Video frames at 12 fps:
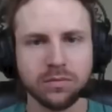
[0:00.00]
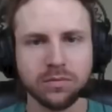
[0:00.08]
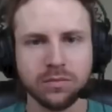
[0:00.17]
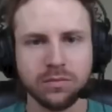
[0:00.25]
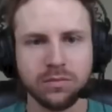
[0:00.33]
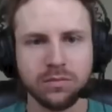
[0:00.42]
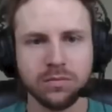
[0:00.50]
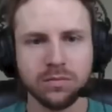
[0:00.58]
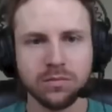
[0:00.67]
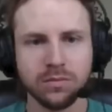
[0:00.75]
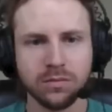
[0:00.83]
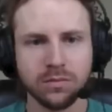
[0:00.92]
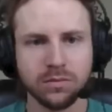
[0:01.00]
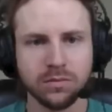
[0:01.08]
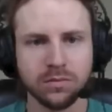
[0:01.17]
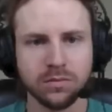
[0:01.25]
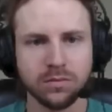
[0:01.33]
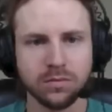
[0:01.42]

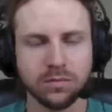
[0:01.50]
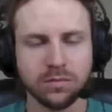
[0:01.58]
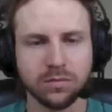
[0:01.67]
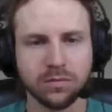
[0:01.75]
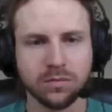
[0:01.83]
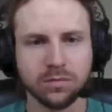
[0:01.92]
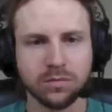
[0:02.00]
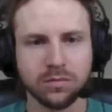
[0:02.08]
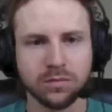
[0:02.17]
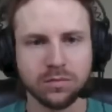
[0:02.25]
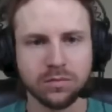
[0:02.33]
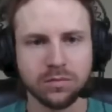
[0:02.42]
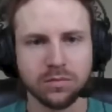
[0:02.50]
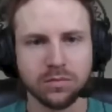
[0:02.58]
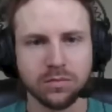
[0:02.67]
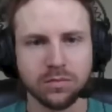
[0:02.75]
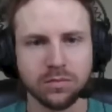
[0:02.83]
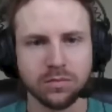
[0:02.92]

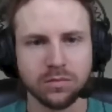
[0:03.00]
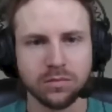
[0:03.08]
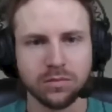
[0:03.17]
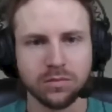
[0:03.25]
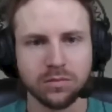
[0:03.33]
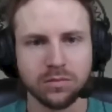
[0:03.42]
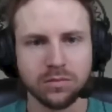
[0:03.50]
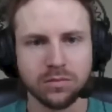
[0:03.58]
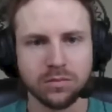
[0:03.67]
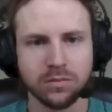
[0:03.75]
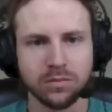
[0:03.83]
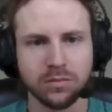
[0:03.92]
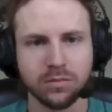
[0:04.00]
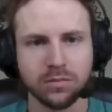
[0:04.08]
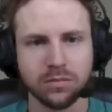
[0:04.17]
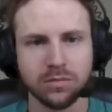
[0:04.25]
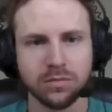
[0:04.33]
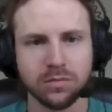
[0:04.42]

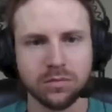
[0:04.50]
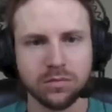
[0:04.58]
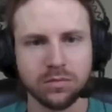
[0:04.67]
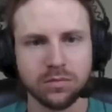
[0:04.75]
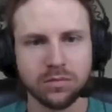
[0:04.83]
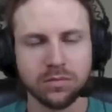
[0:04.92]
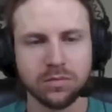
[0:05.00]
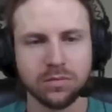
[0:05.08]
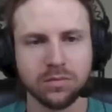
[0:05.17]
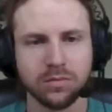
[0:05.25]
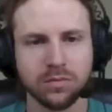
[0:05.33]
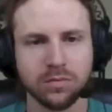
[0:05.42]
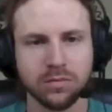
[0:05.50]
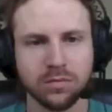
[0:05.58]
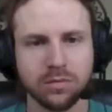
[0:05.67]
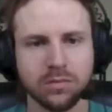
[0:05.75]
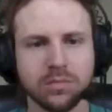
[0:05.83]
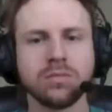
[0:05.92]

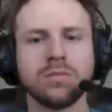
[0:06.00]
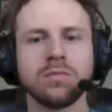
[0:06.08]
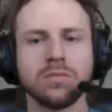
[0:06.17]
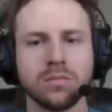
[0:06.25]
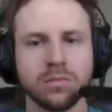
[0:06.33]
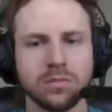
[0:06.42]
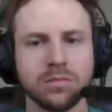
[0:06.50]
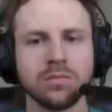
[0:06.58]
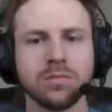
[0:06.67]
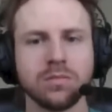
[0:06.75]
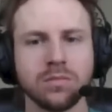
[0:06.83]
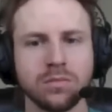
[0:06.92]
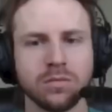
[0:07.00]
This person isn't speaking.